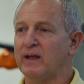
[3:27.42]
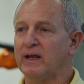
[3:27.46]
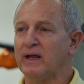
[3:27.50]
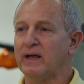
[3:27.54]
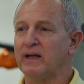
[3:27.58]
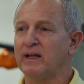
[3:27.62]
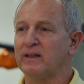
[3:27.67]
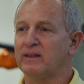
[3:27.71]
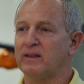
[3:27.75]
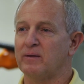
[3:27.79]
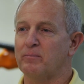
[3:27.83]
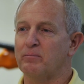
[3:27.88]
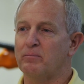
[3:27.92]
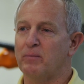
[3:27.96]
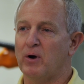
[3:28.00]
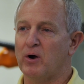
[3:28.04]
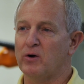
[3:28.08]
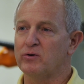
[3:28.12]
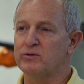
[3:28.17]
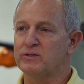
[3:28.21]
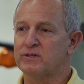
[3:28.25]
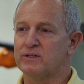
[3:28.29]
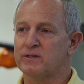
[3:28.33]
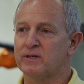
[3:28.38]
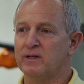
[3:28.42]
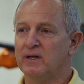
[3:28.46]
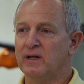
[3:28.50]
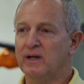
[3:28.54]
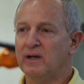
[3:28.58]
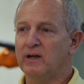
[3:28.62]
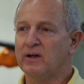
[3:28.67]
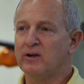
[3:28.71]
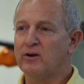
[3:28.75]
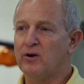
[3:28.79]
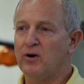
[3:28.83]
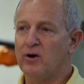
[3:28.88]
can get the most
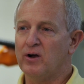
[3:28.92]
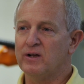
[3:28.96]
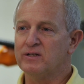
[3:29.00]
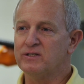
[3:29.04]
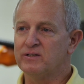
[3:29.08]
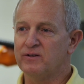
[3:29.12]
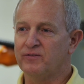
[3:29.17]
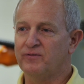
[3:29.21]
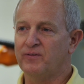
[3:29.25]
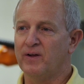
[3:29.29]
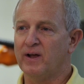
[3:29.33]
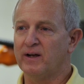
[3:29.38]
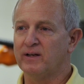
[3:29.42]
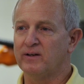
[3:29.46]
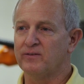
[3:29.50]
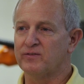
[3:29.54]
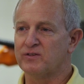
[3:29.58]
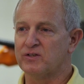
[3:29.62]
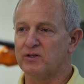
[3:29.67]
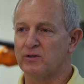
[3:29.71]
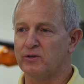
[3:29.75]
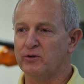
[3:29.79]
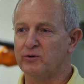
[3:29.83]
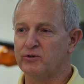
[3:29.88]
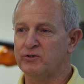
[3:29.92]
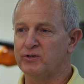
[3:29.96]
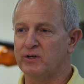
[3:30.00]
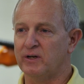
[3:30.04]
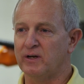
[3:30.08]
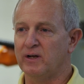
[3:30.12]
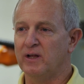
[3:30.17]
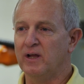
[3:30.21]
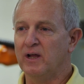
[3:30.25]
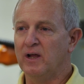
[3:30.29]
cost-effective solution